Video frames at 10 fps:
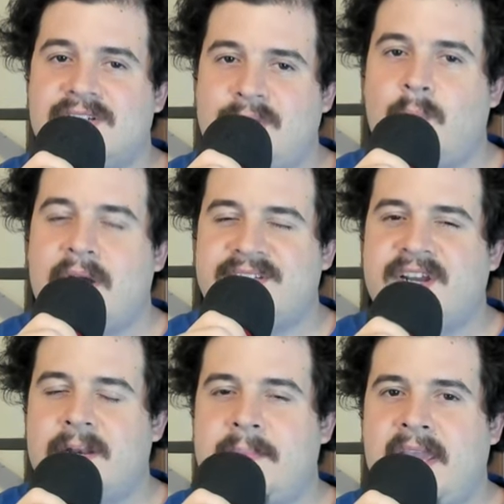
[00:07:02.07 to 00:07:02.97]
It was
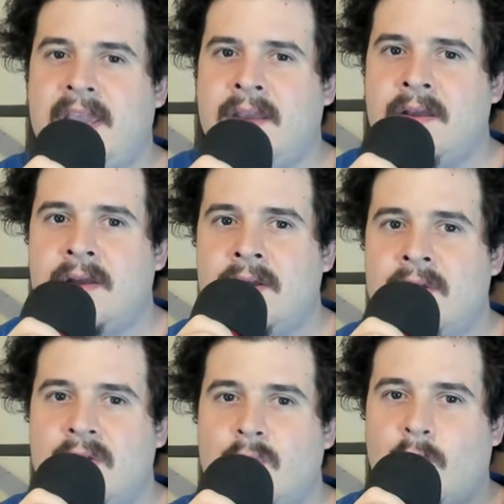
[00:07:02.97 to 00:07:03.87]
going to be
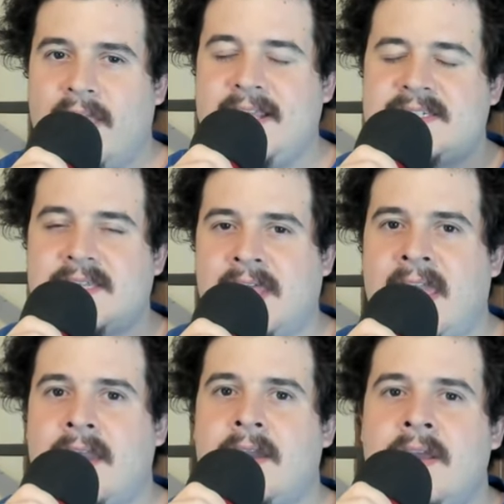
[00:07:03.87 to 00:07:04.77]
really
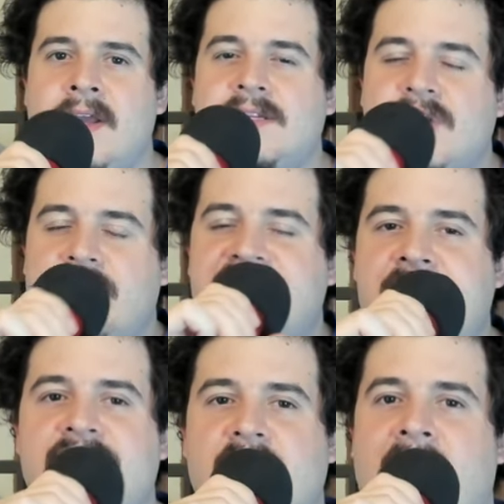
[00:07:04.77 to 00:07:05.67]
slick. So the two
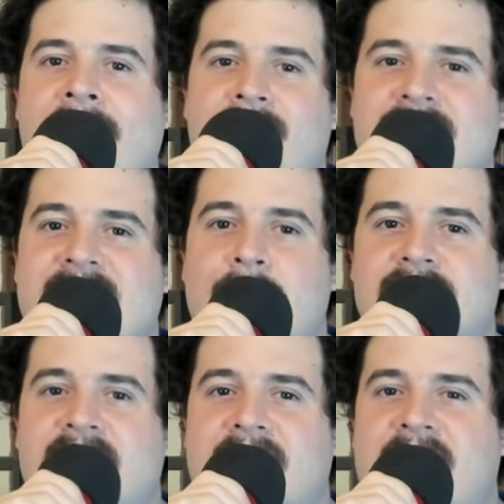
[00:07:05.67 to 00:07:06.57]
drivers I was
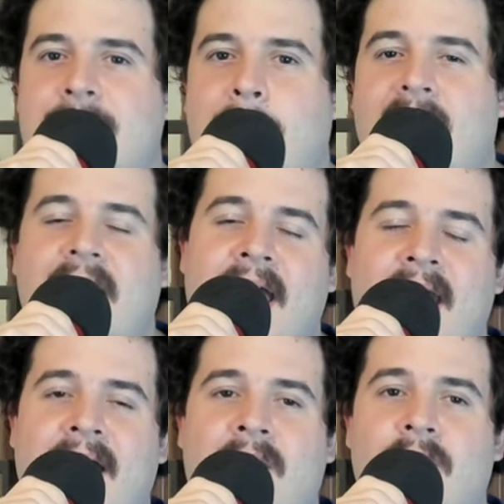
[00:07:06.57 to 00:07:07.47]
going to keep my eye
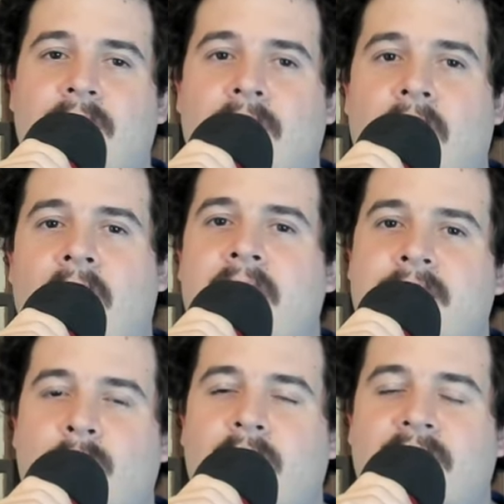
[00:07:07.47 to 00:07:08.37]
out
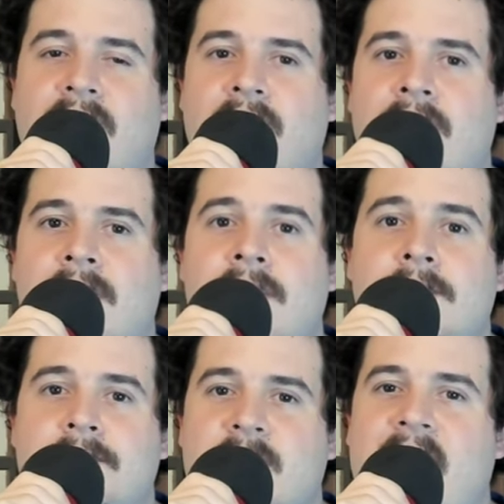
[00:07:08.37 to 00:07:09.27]
on were
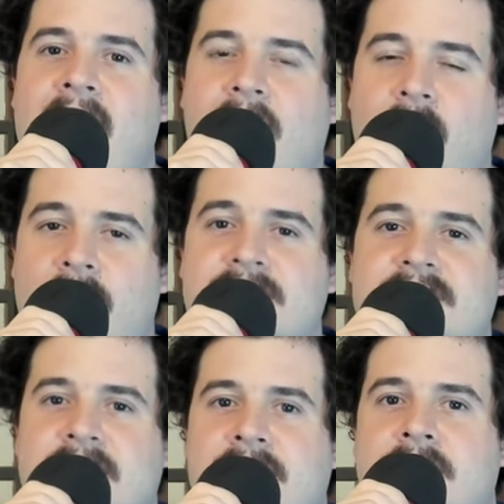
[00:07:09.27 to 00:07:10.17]
Kyle
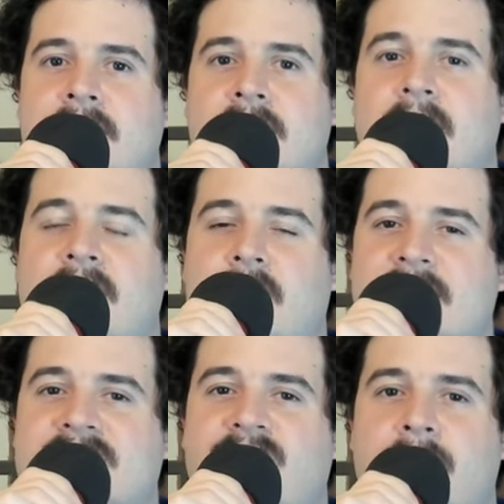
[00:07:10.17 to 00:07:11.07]
Larson and
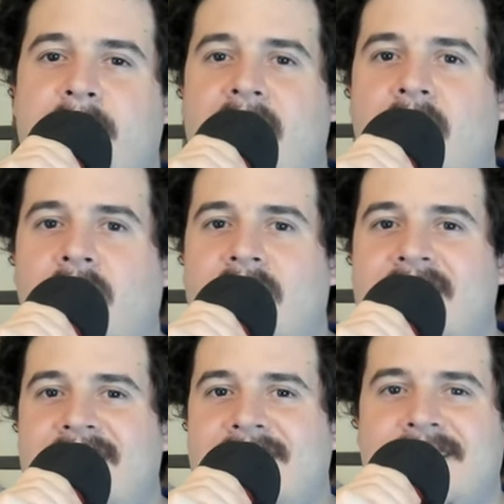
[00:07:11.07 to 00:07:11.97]
Christopher Bell,
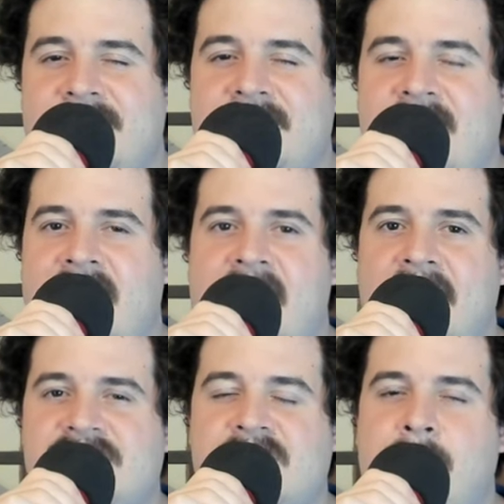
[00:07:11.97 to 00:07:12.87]
and they
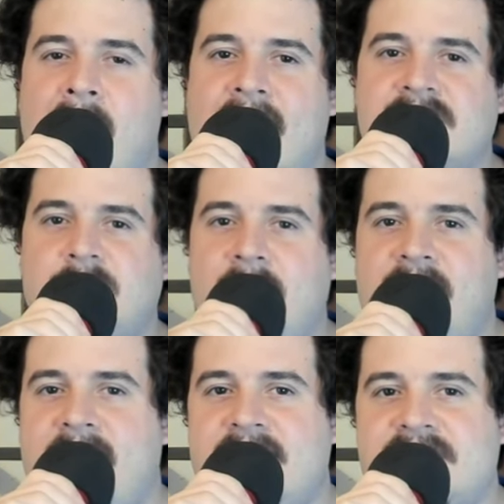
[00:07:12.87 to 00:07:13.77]
didn't surprise me.
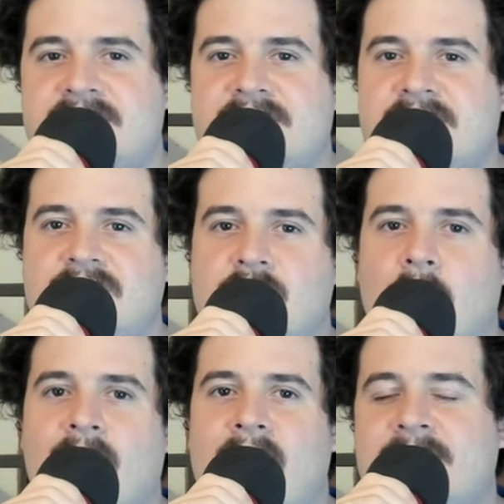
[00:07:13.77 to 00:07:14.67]
They just
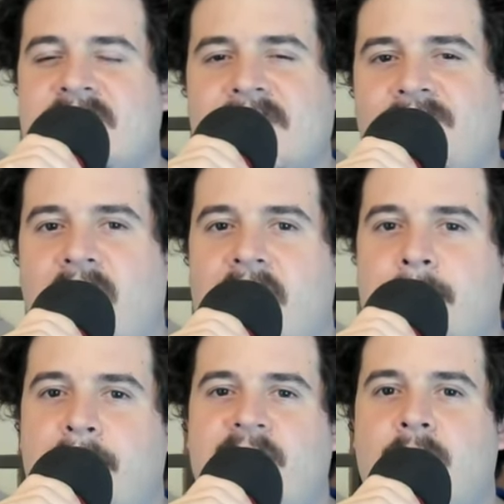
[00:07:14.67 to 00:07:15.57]
drove up to the front
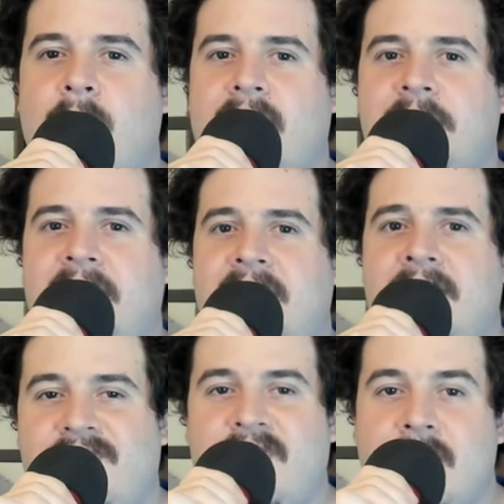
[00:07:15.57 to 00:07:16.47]
pretty
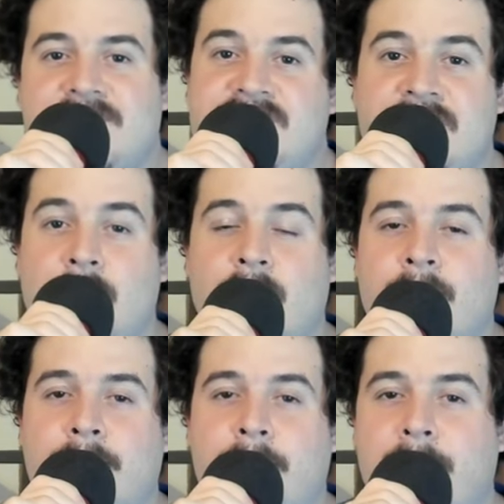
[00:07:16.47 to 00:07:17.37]
quickly. Those two
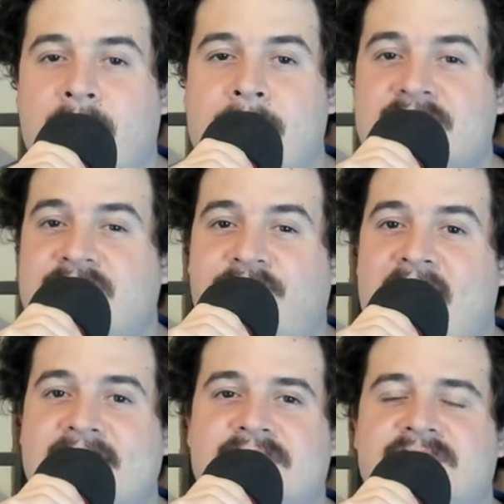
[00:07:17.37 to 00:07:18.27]
were pretty much the
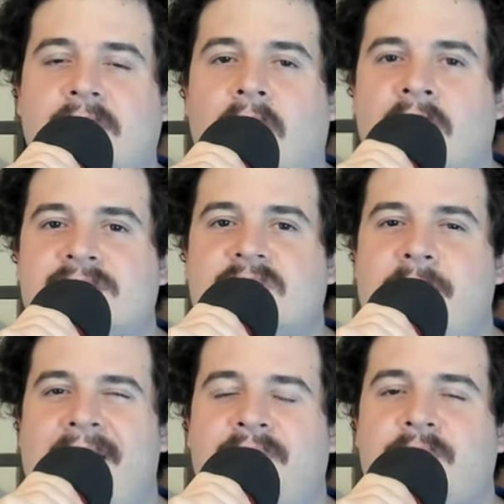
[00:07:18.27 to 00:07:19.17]
fastest cars
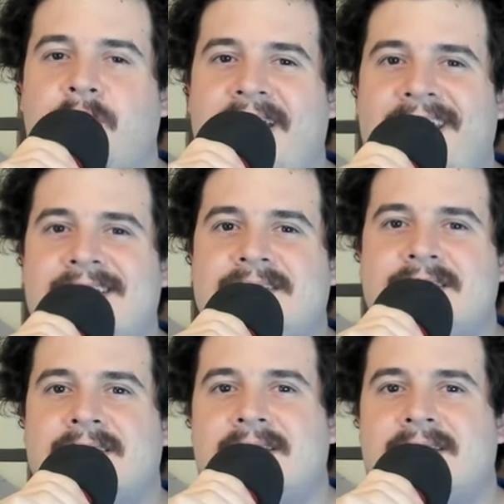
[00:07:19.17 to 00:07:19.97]
throughout the race.